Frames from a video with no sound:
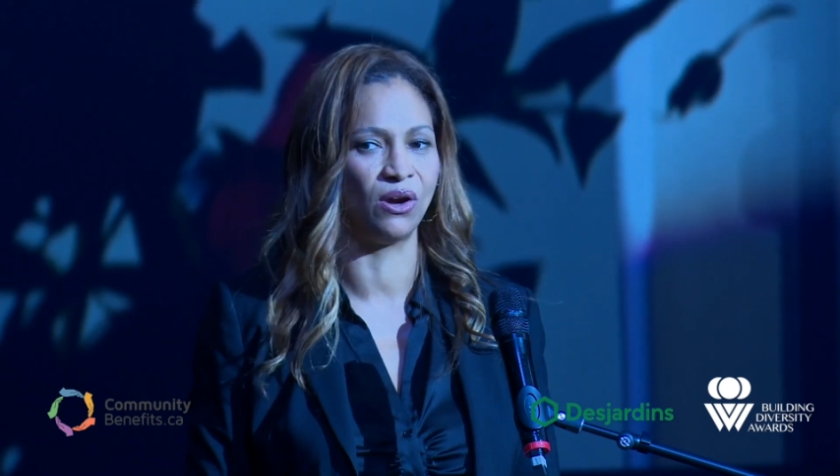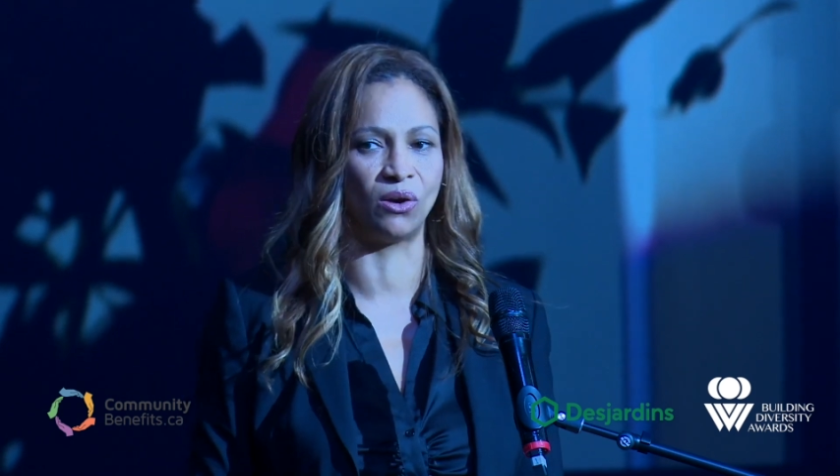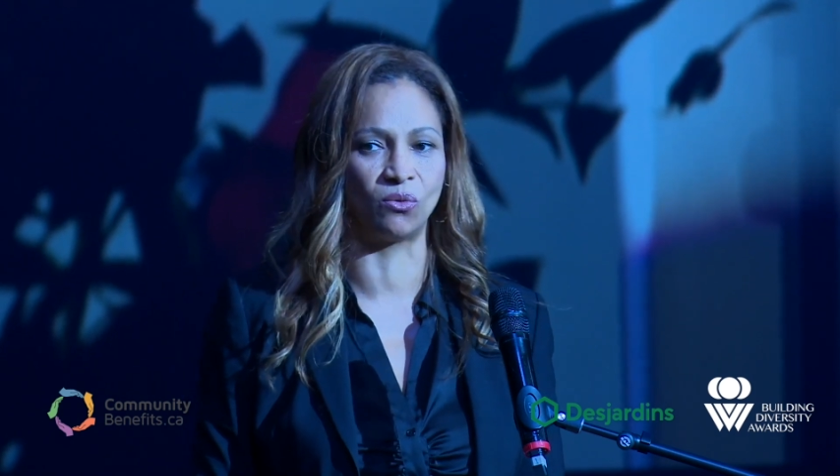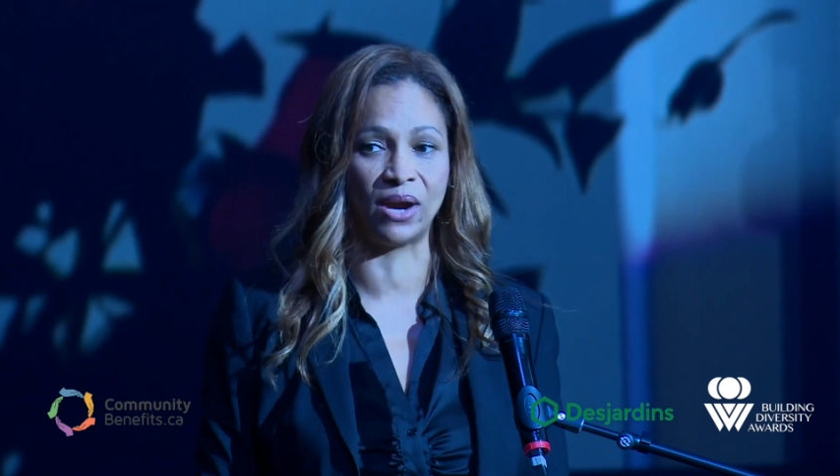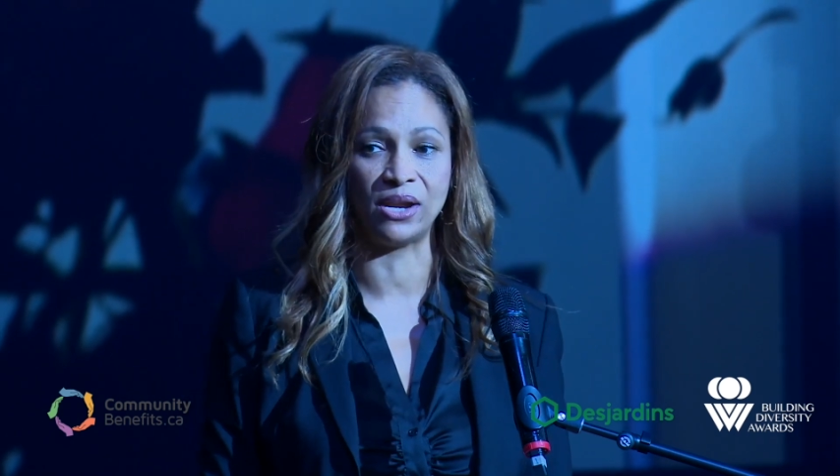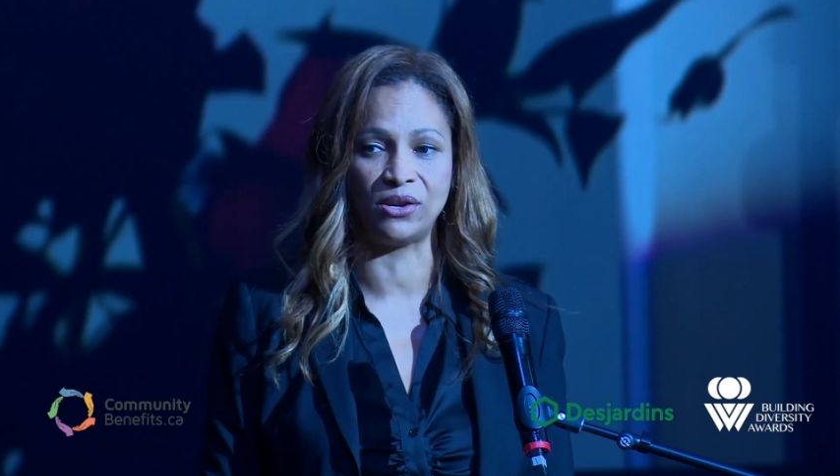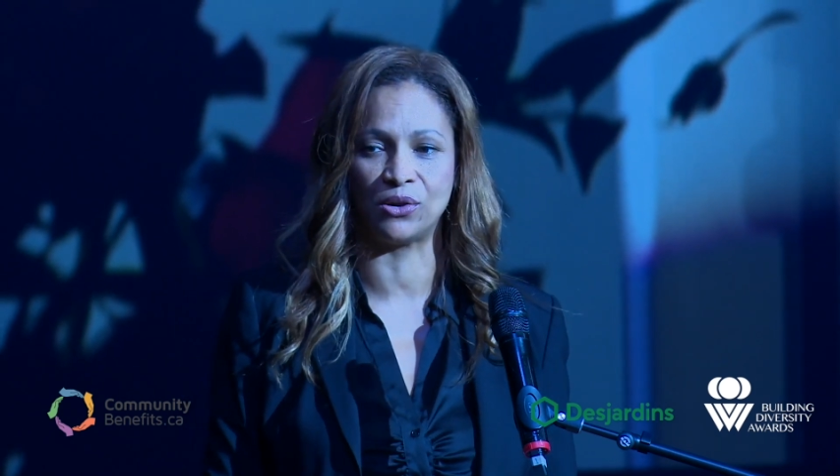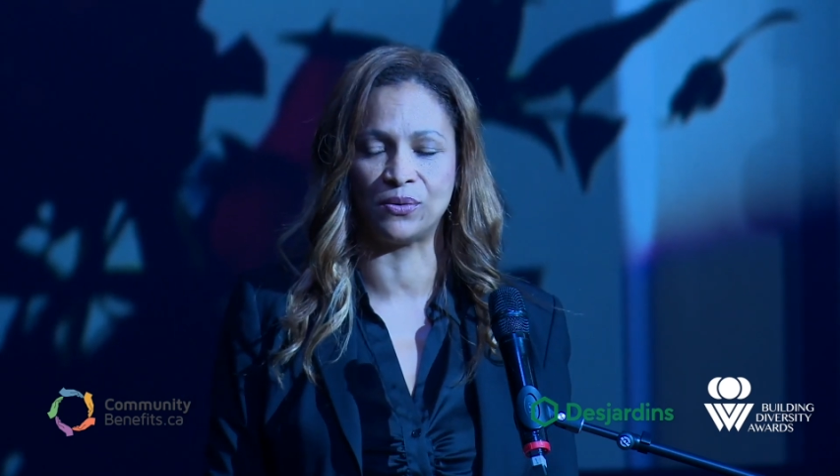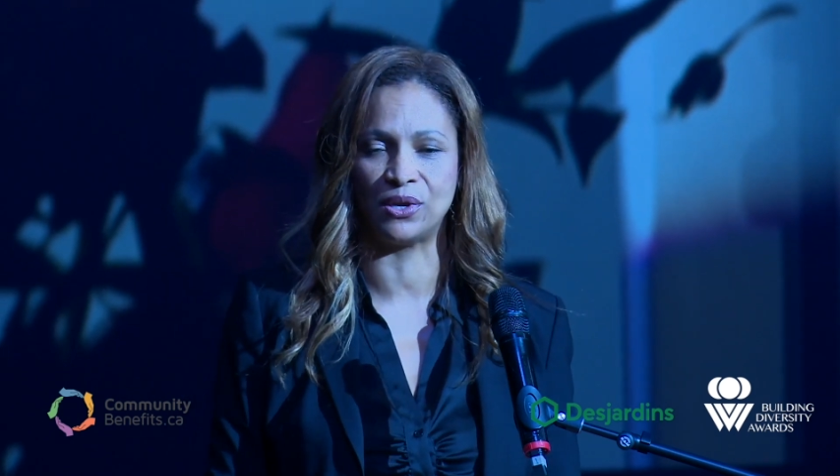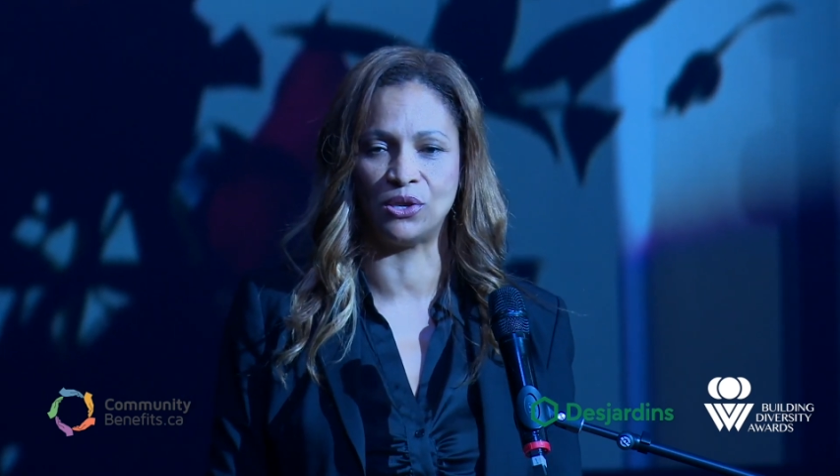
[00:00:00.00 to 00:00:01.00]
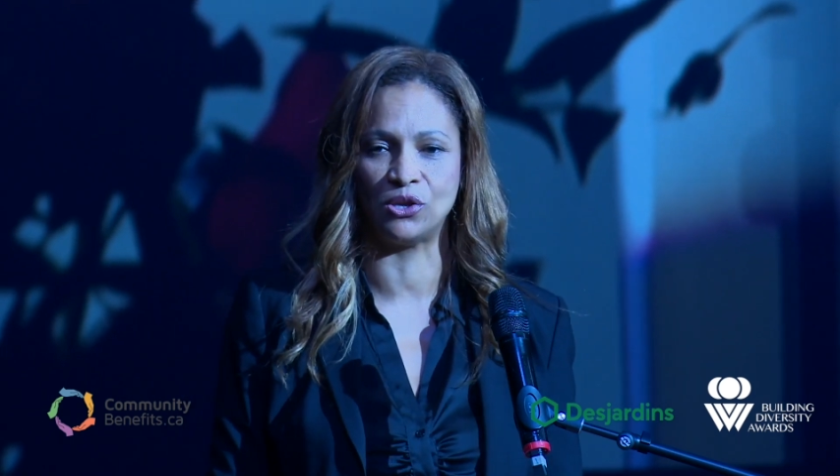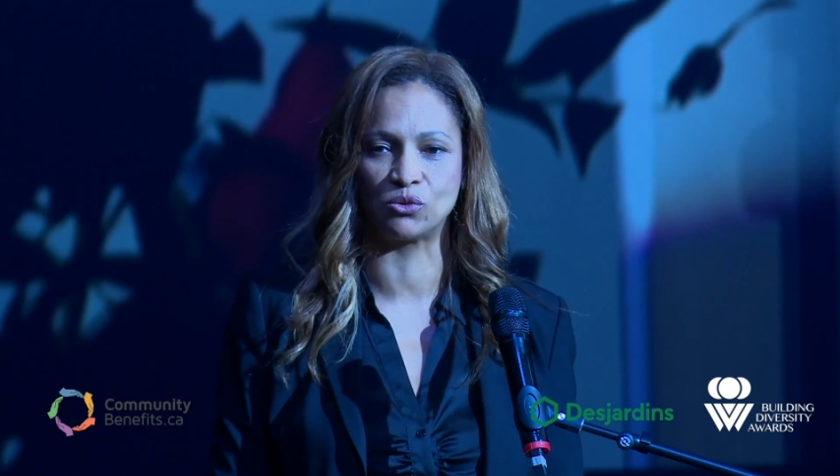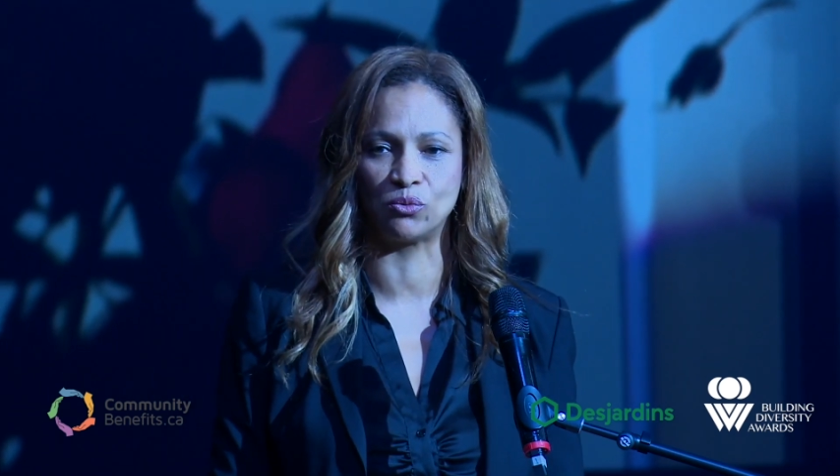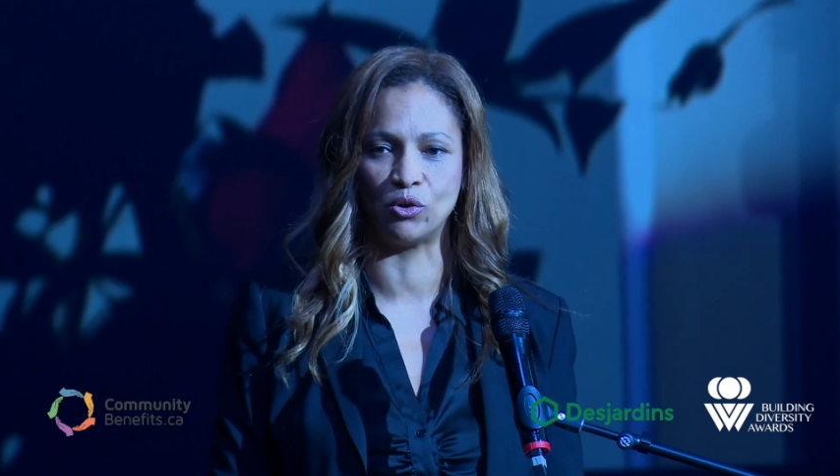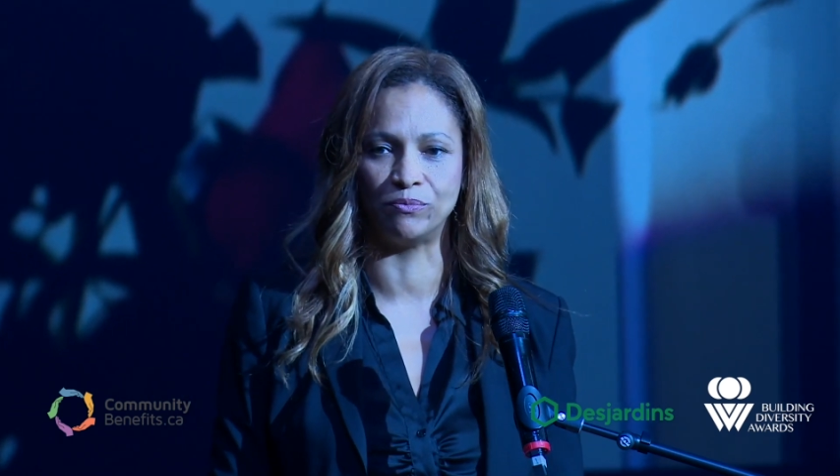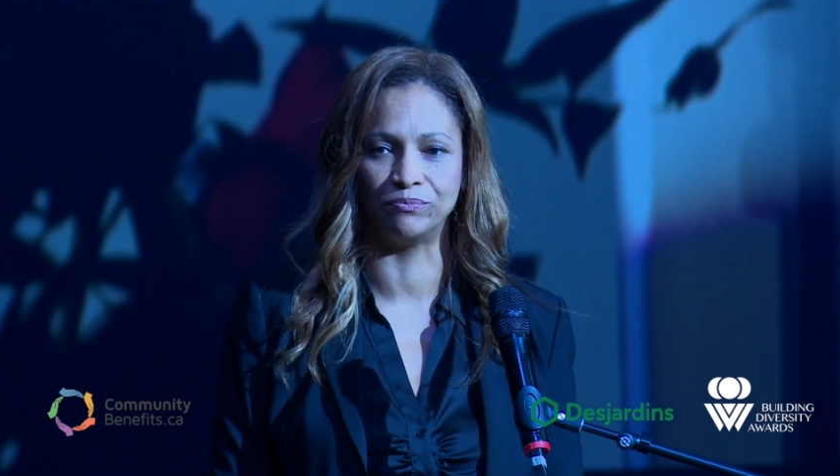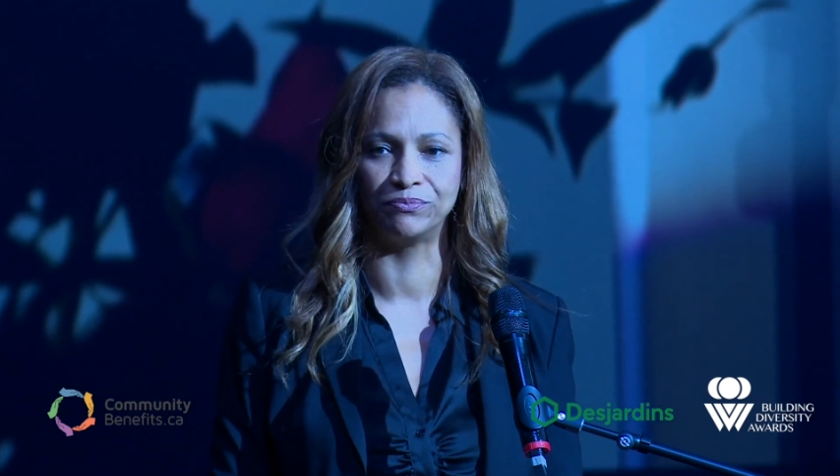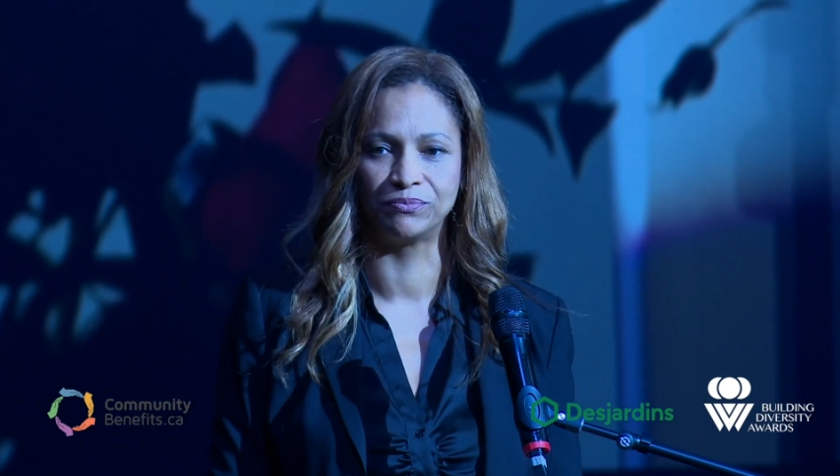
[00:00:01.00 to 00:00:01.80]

are right here within this room.